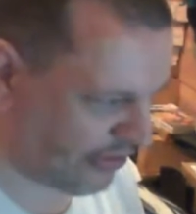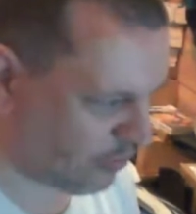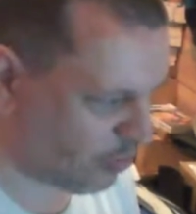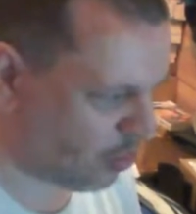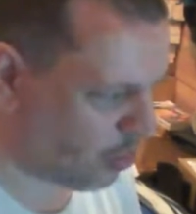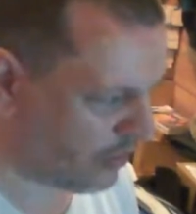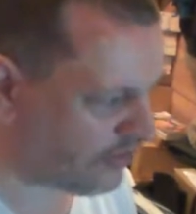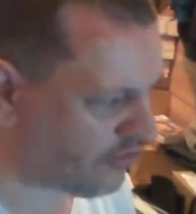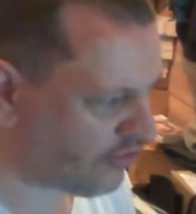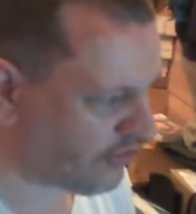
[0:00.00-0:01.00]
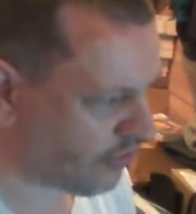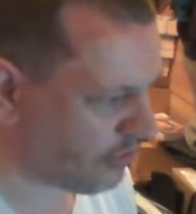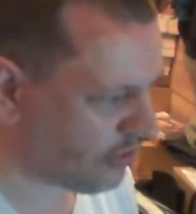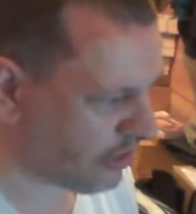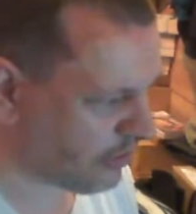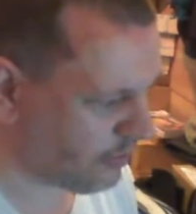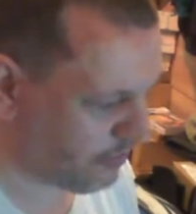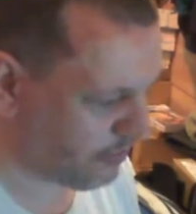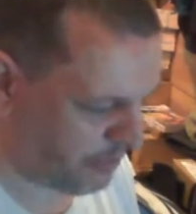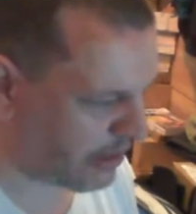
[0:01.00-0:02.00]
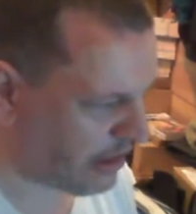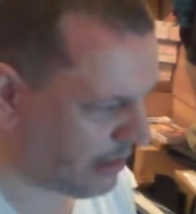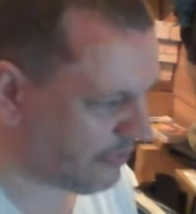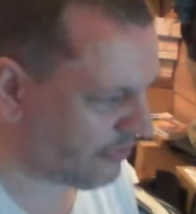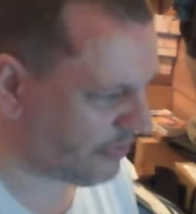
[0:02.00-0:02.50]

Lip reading: well, it's just not, you know, picking it